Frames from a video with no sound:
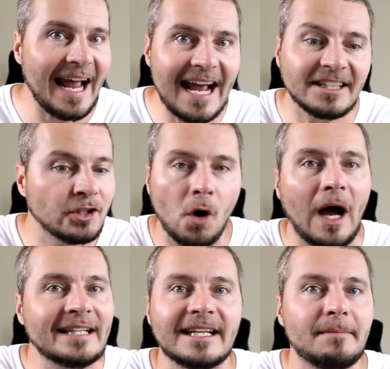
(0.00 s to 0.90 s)
I had no
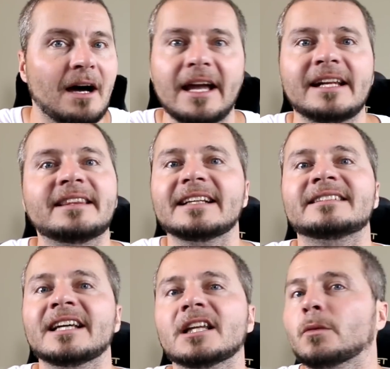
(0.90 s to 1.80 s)
idea about anything
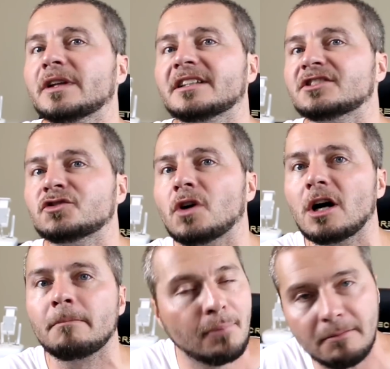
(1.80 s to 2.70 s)
dealing with this
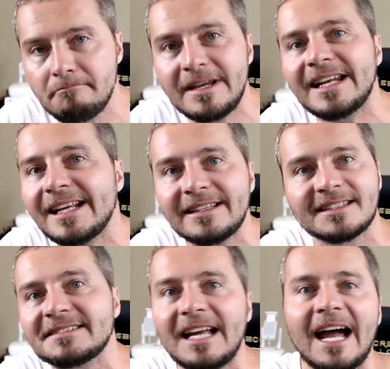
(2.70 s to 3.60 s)
drug, but meeting
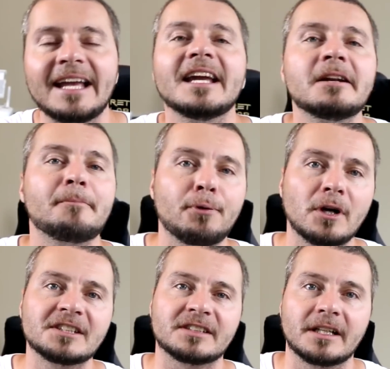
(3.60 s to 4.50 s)
this guy in
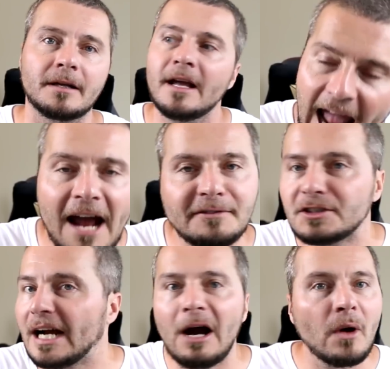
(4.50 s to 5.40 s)
prison,
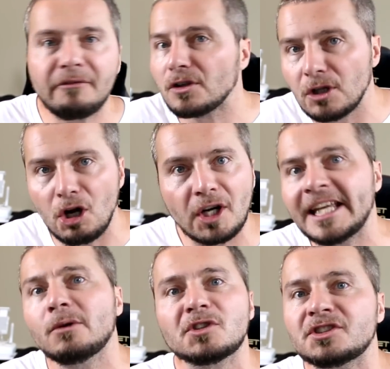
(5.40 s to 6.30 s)
after however long
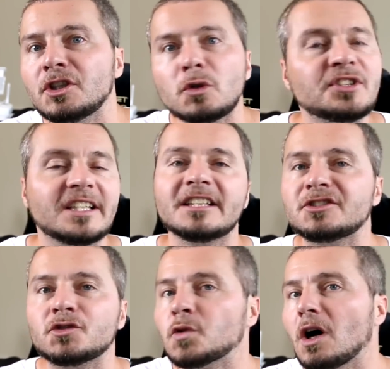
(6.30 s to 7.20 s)
he was using
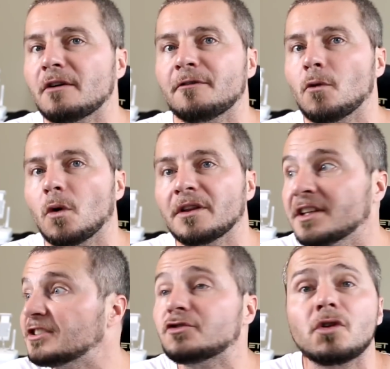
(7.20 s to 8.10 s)
this drug for,
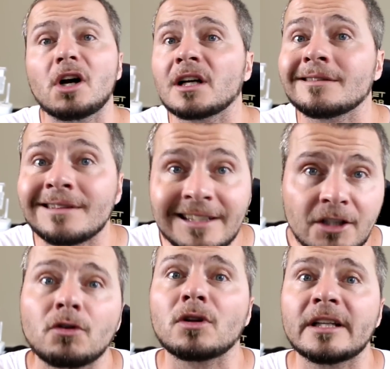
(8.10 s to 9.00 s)
this drug
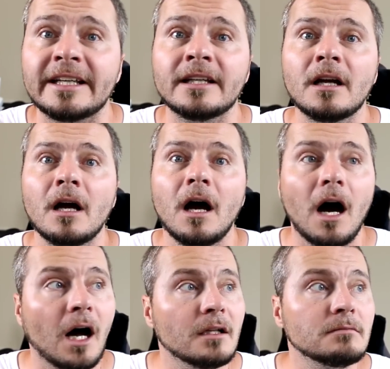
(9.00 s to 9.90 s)
literally
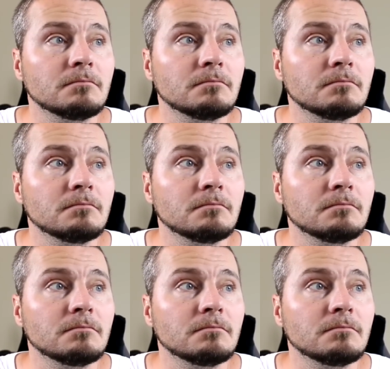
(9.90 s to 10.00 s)
uh,